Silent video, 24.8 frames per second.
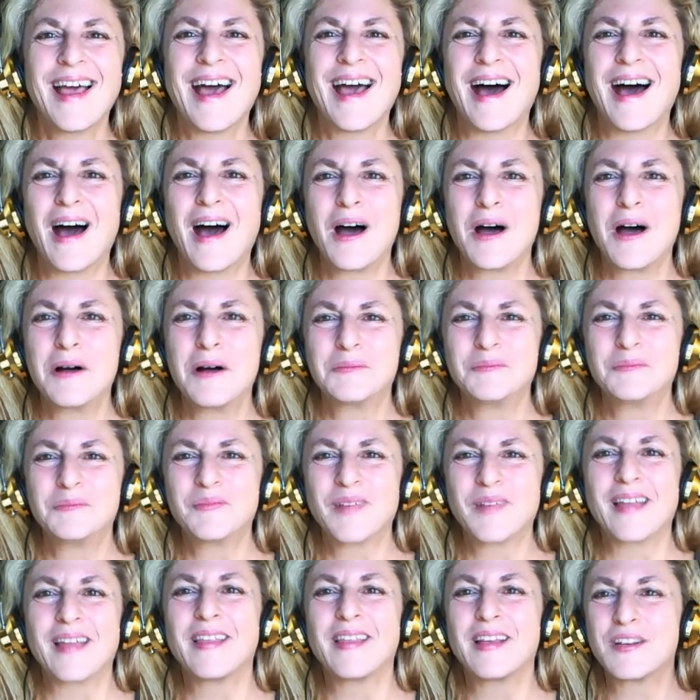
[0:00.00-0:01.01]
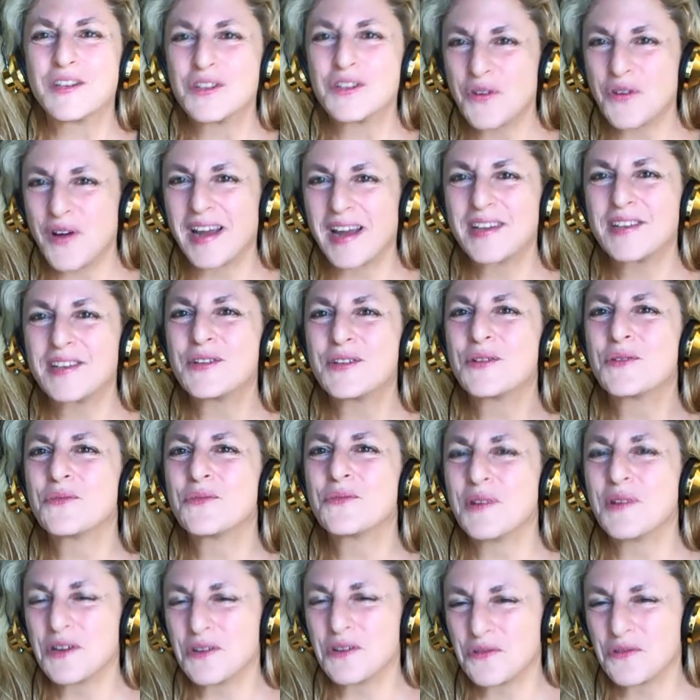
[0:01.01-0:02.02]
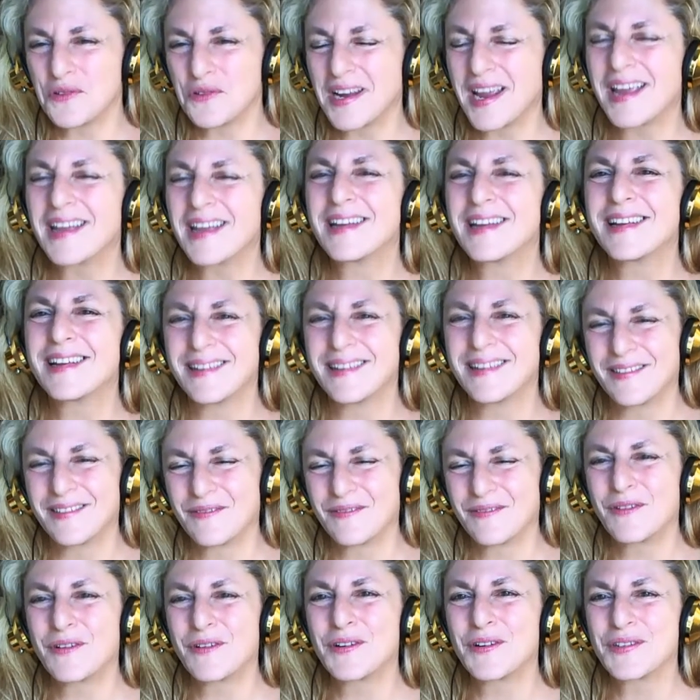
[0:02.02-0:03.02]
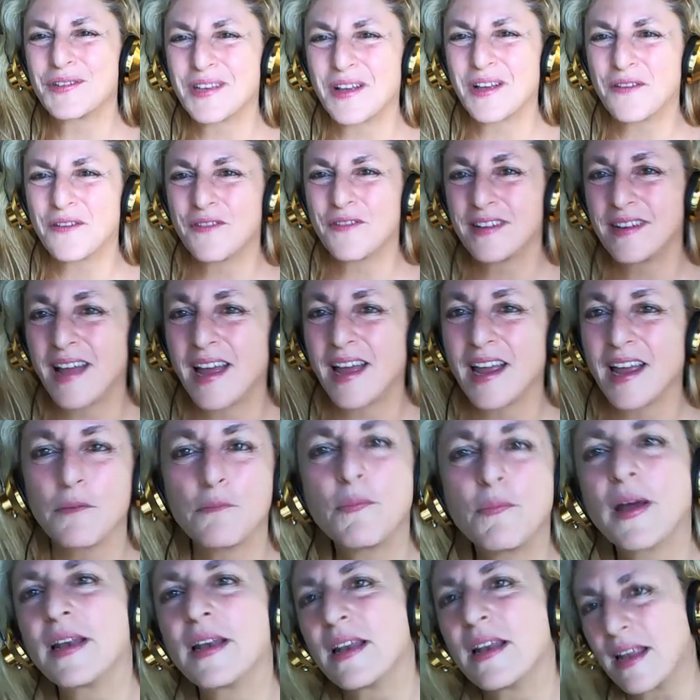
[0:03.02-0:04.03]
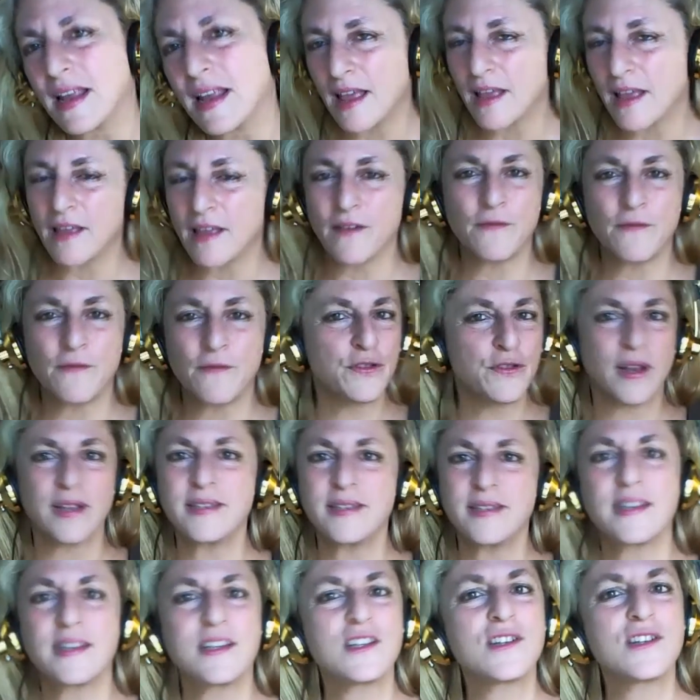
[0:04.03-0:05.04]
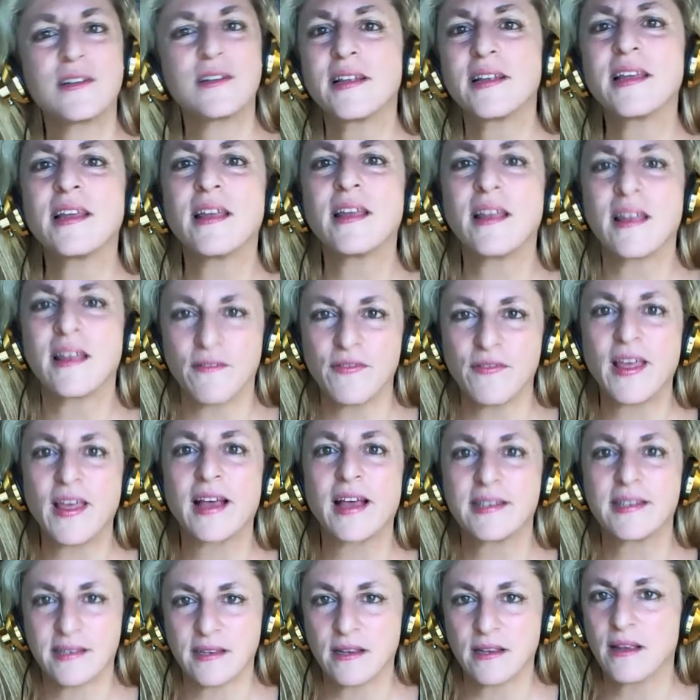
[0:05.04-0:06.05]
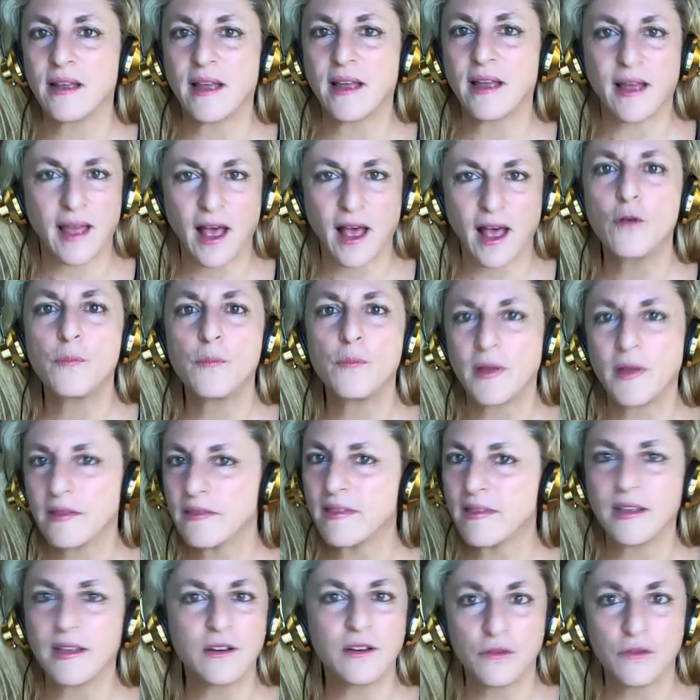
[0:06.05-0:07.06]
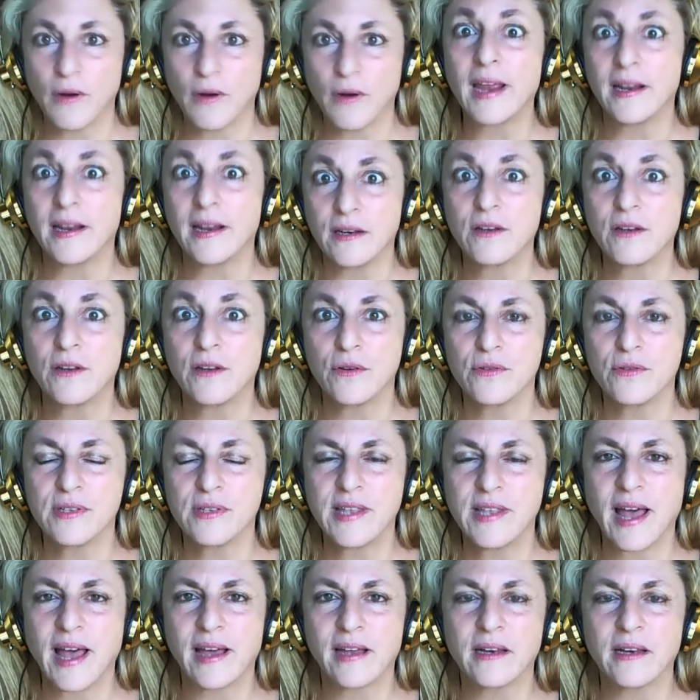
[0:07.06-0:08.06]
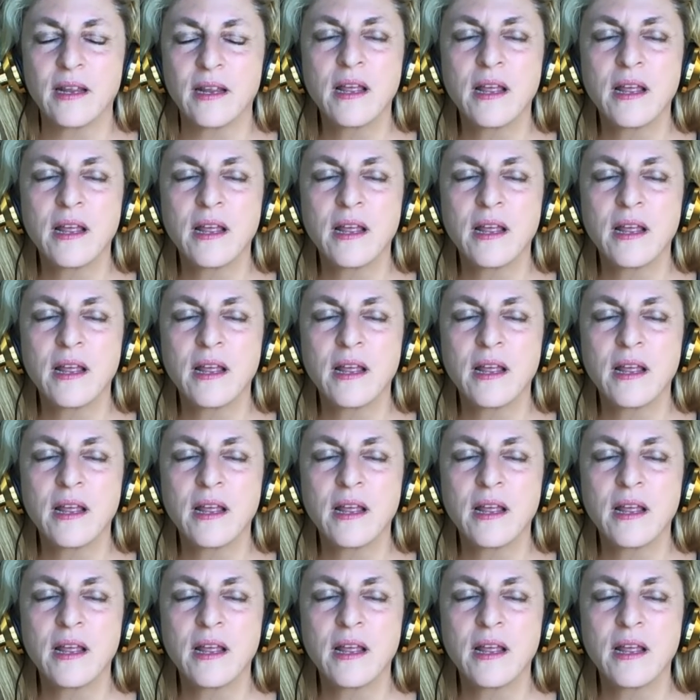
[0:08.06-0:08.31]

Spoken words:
and then try to recreate it for yourself at night. But if transitionally, if that's helping, then great, use that.